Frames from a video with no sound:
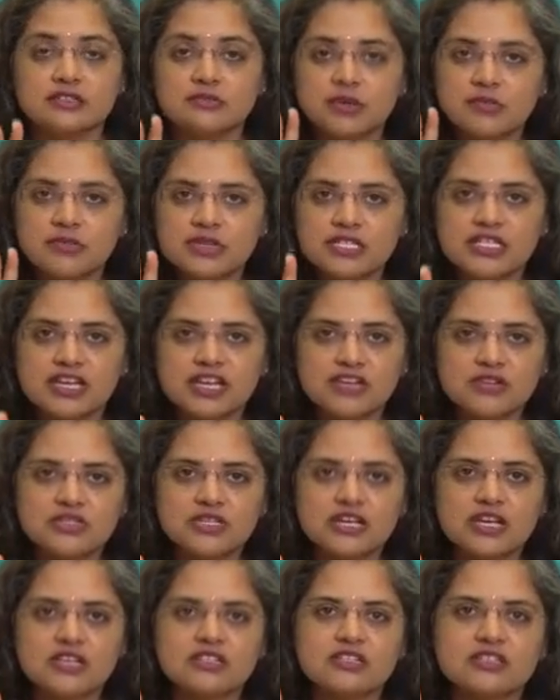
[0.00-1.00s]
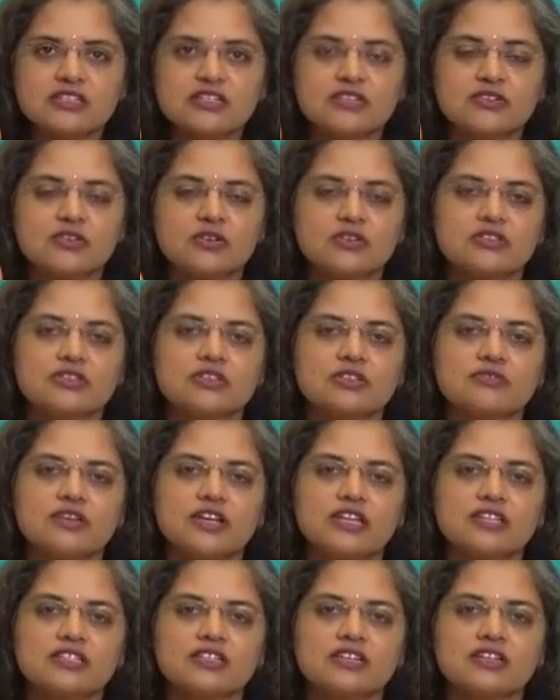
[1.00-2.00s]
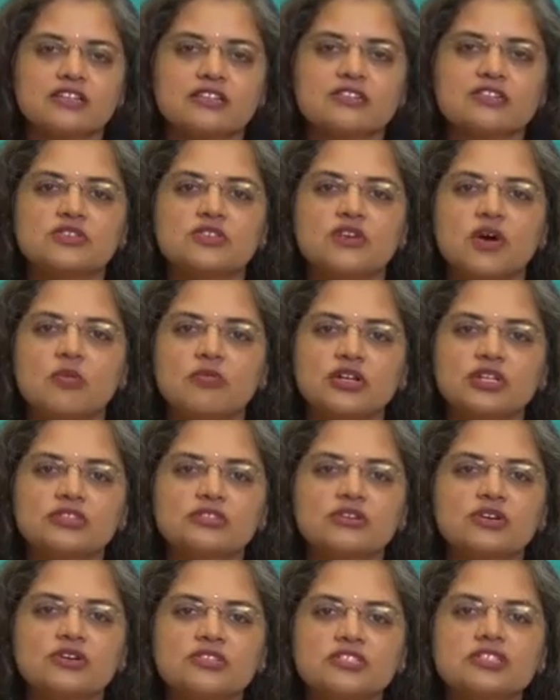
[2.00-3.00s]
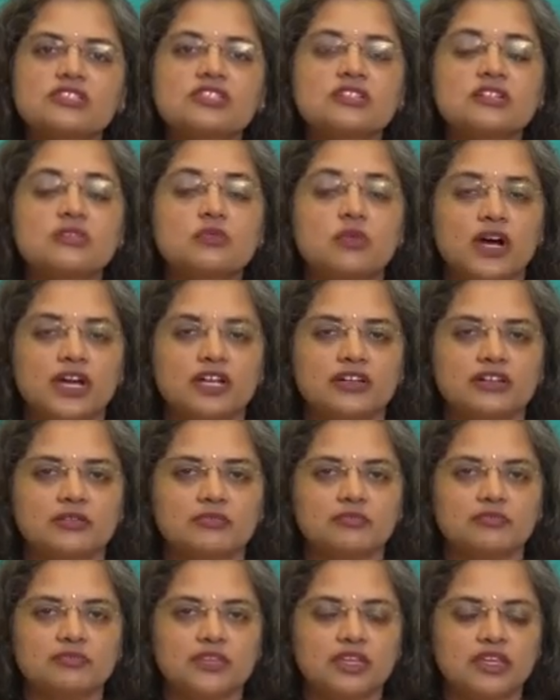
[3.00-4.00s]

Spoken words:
Remember, sinusitis and tonsillopharyngitis, commonest cause is still viral.